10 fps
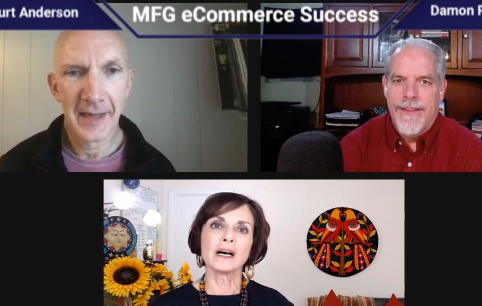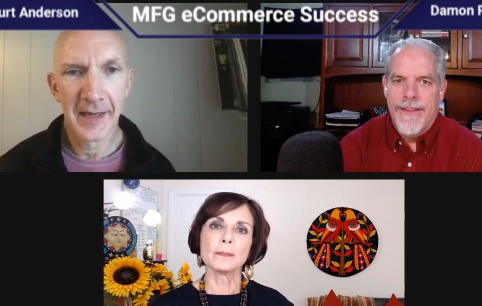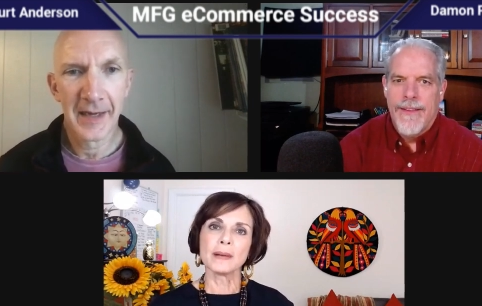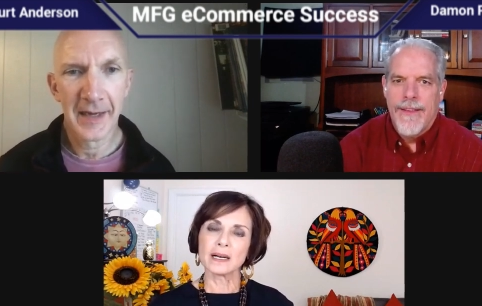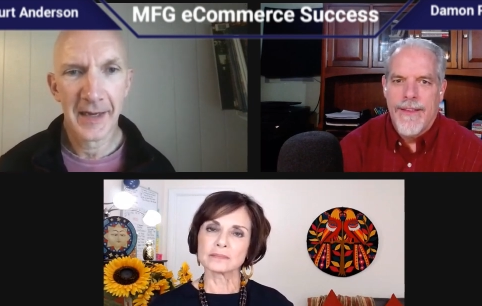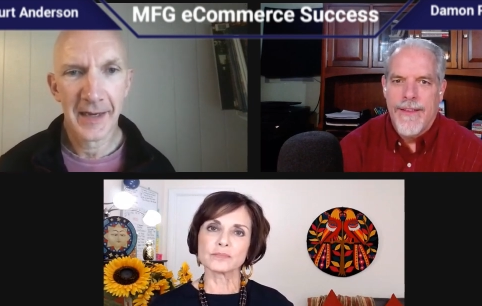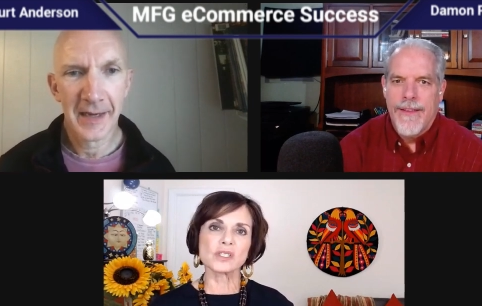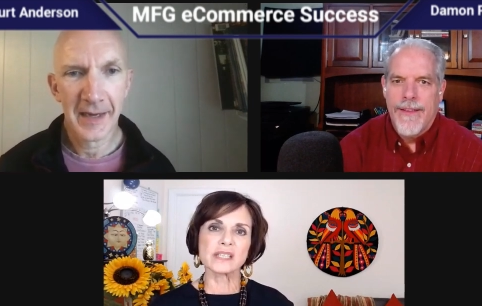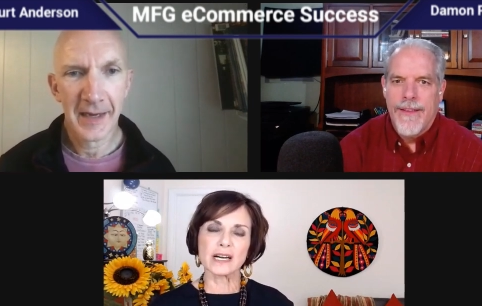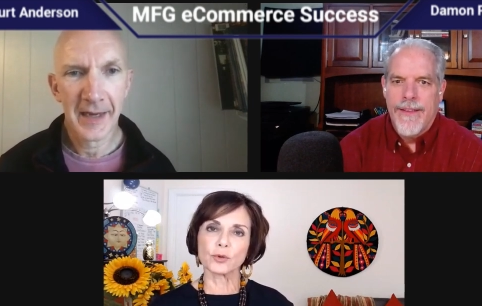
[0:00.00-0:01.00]
Speaker 1: among
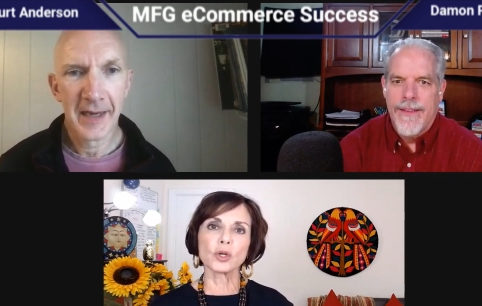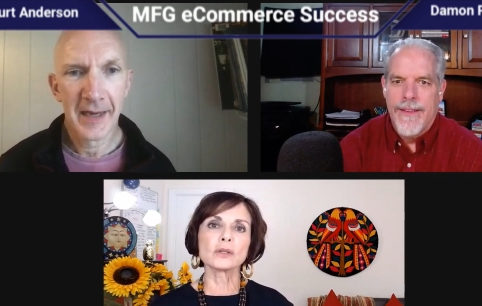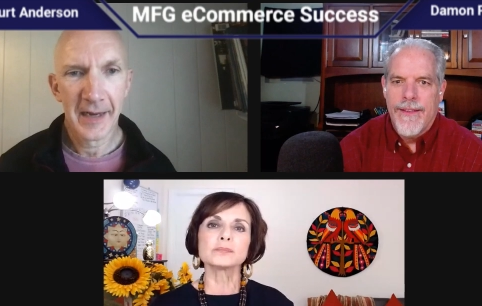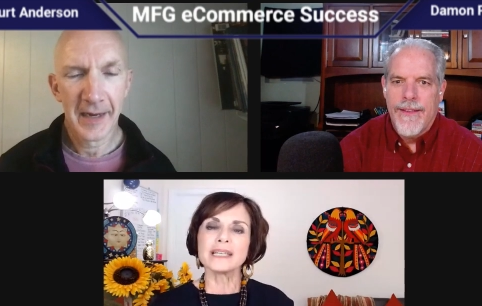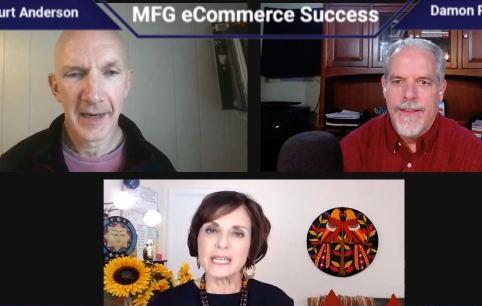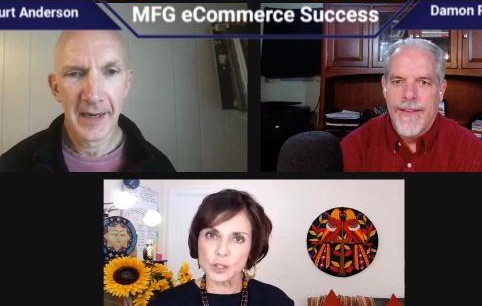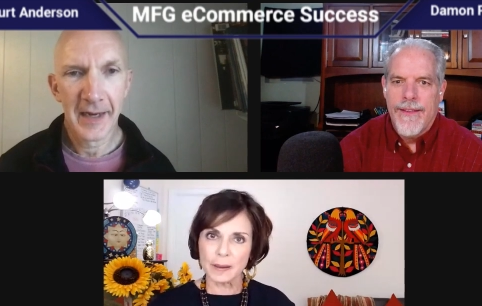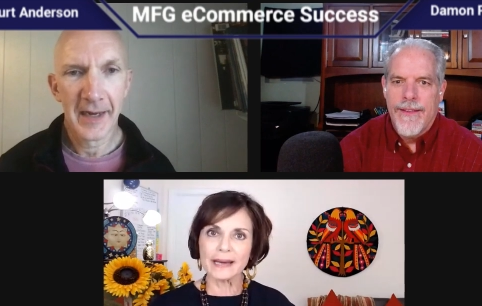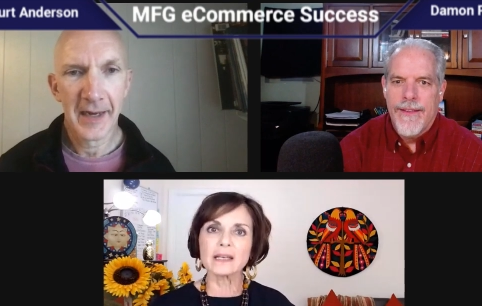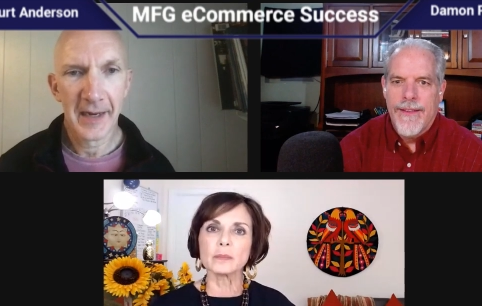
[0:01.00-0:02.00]
several
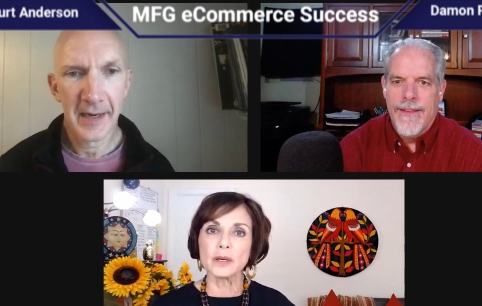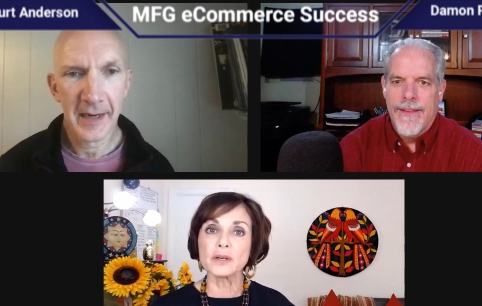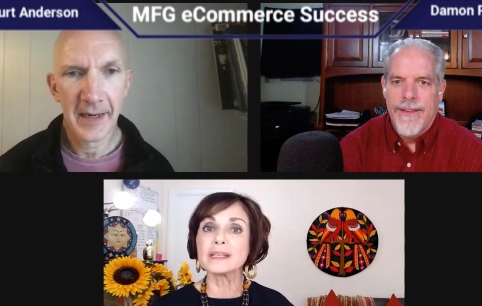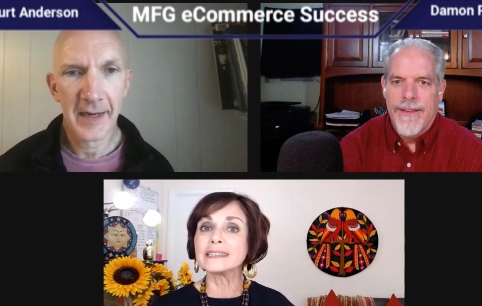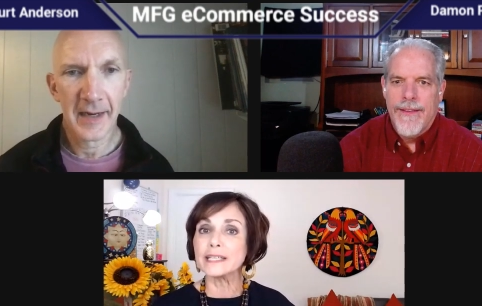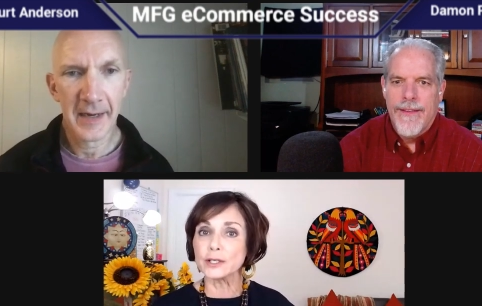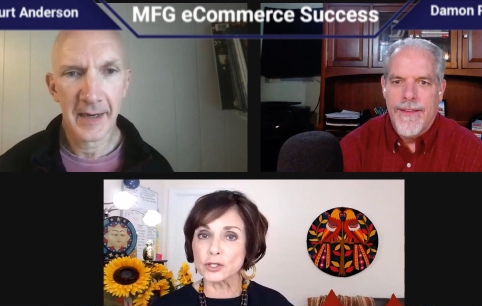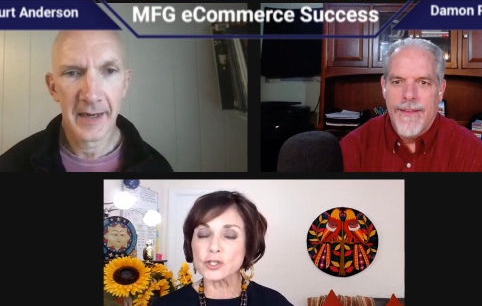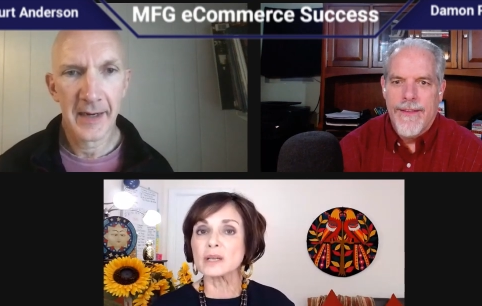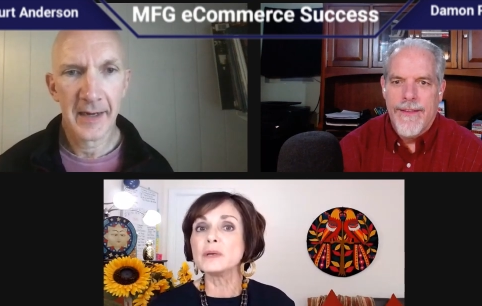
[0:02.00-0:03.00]
Hispanic community leaders,
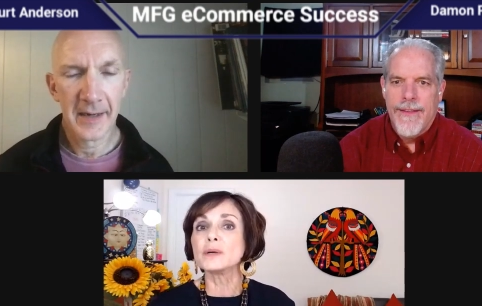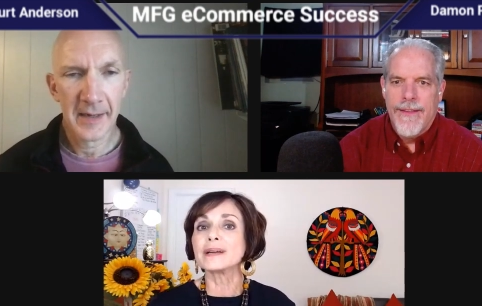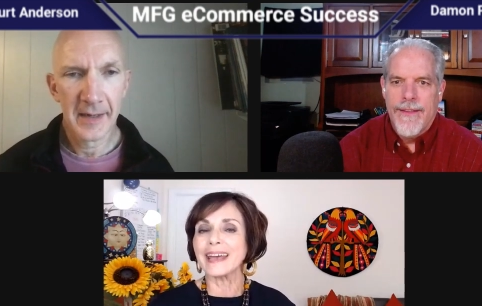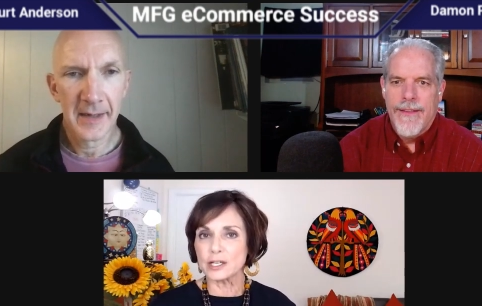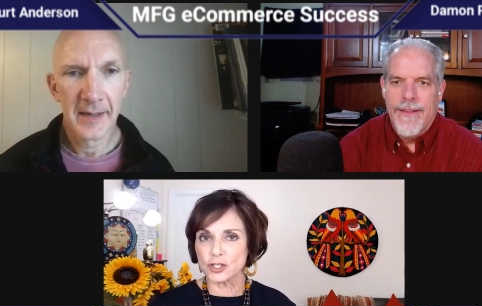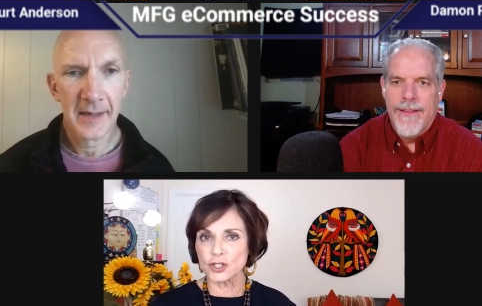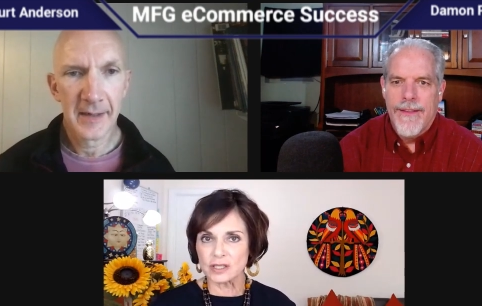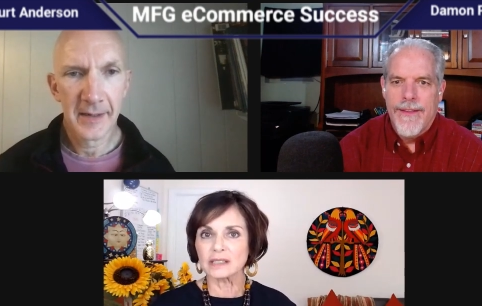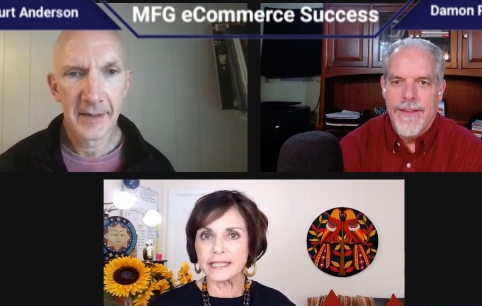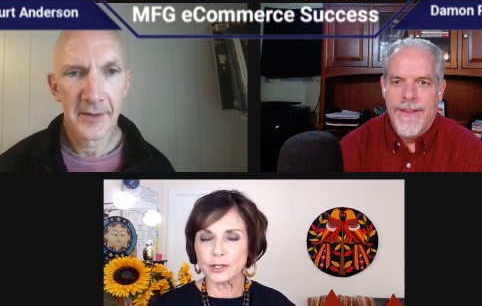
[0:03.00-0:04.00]
communication
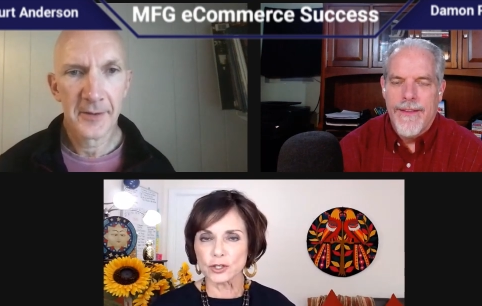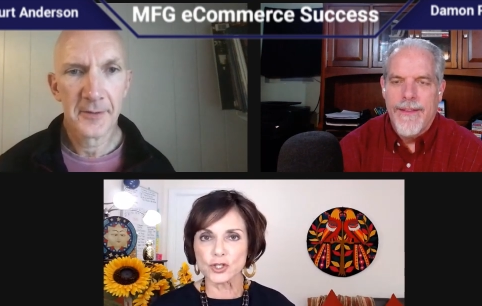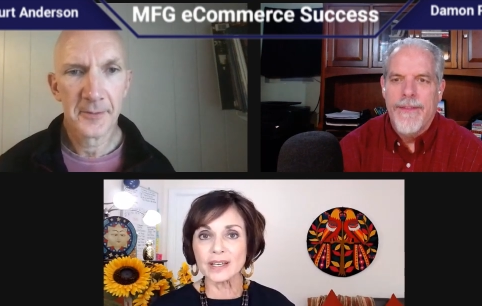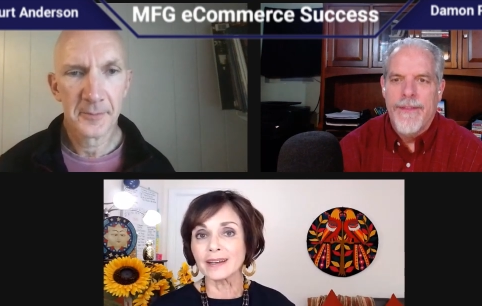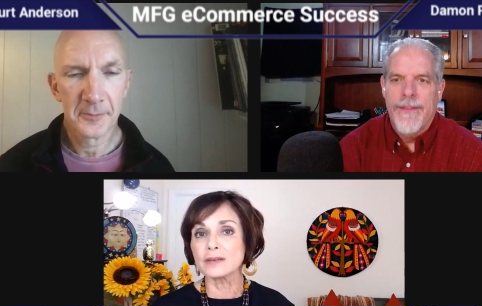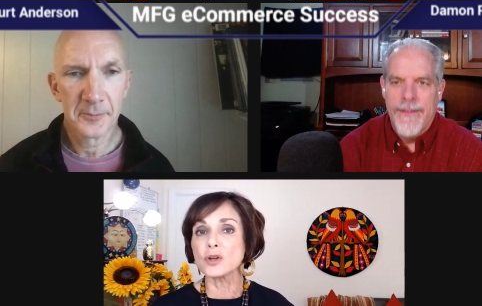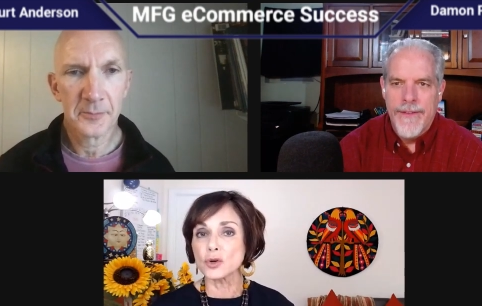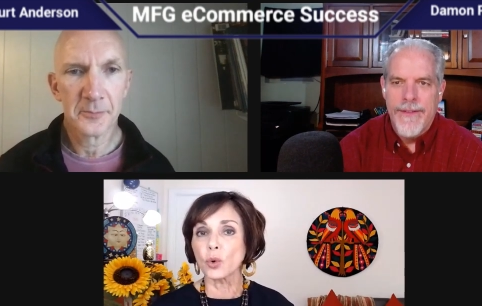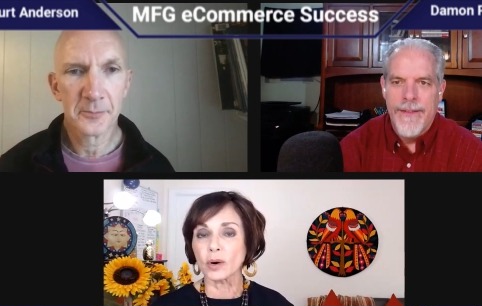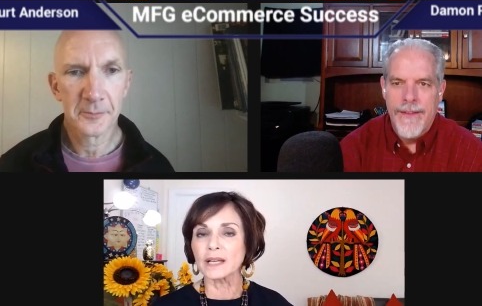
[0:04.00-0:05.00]
leaders in New
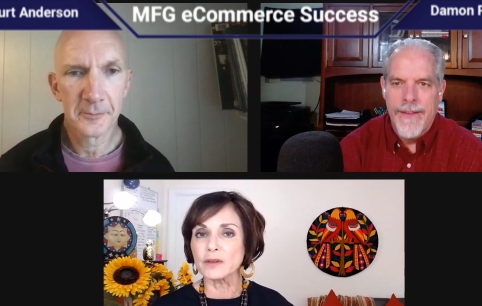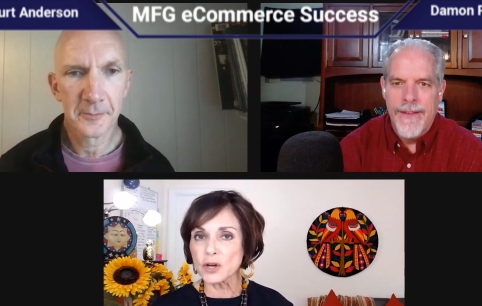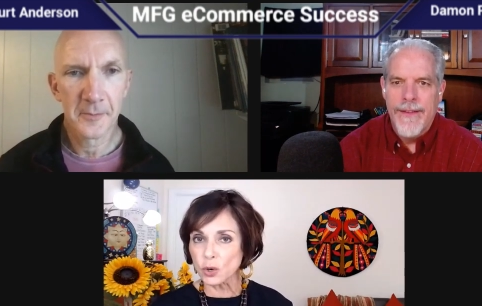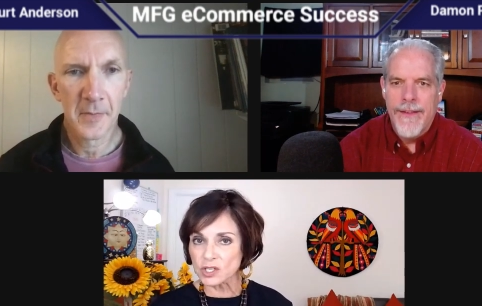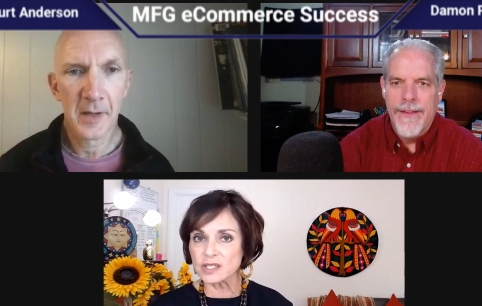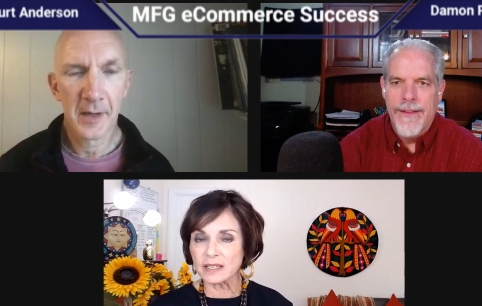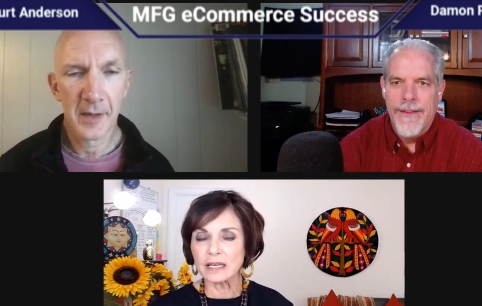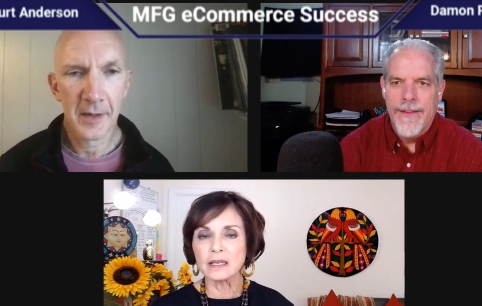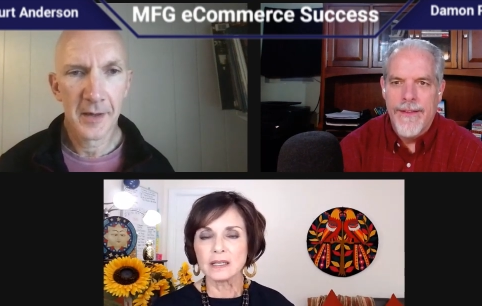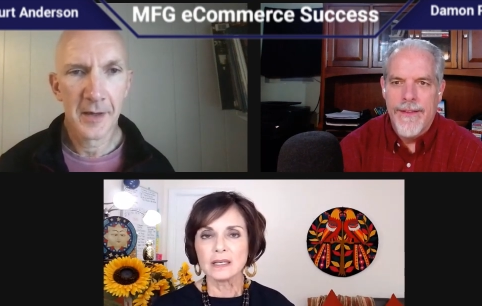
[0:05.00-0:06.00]
York, in the New York City